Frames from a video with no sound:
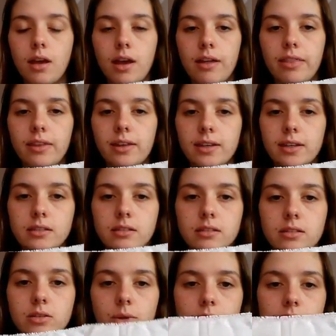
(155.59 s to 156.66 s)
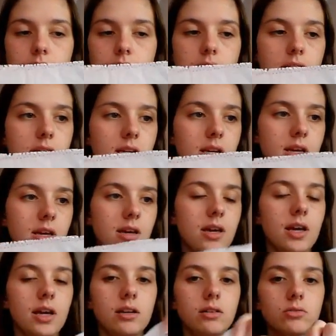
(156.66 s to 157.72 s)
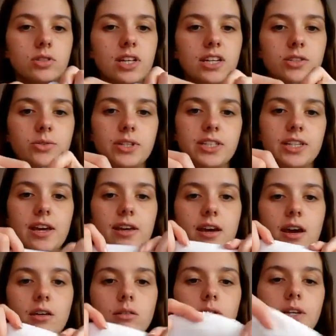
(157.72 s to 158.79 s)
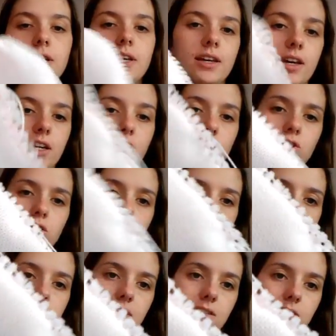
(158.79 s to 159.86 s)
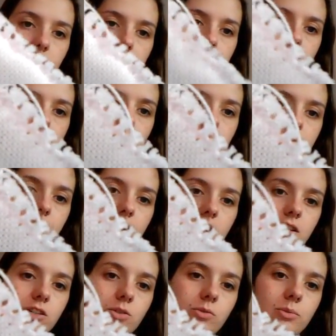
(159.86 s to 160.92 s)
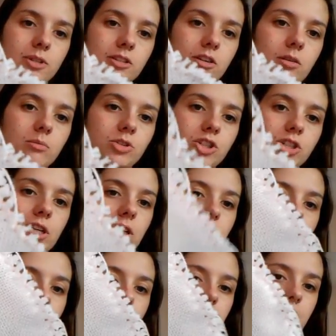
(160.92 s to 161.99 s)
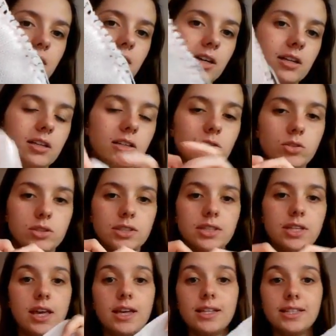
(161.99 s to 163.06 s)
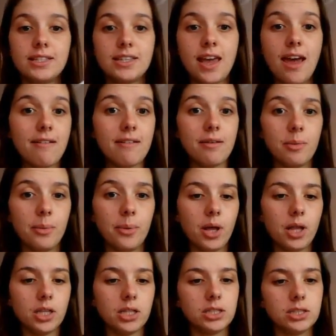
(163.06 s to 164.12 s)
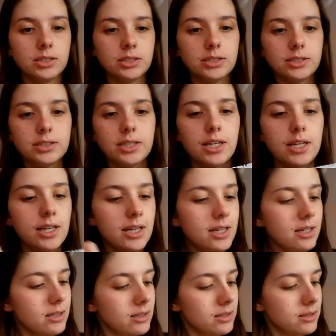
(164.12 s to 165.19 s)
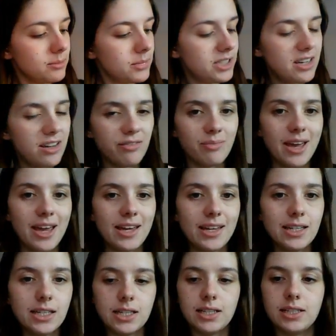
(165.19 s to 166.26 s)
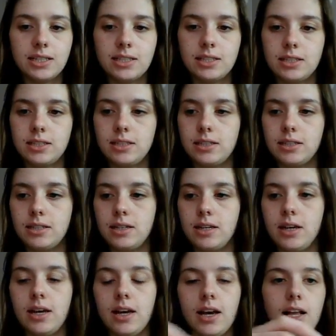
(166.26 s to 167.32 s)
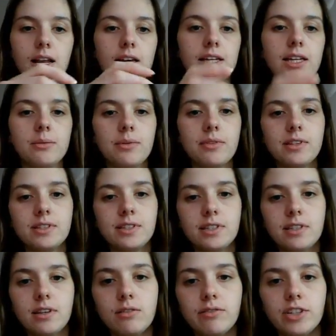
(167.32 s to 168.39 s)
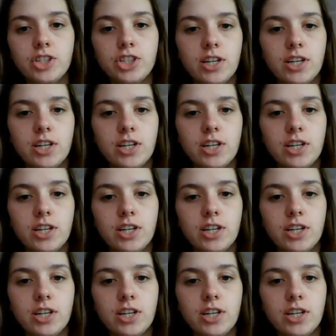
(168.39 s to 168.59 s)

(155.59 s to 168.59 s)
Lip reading: think it's 20, looks like 28 count, and I just zigzagged around the edge with my sewing machine and it looks terrible. Never mind, I like it when there's a selvage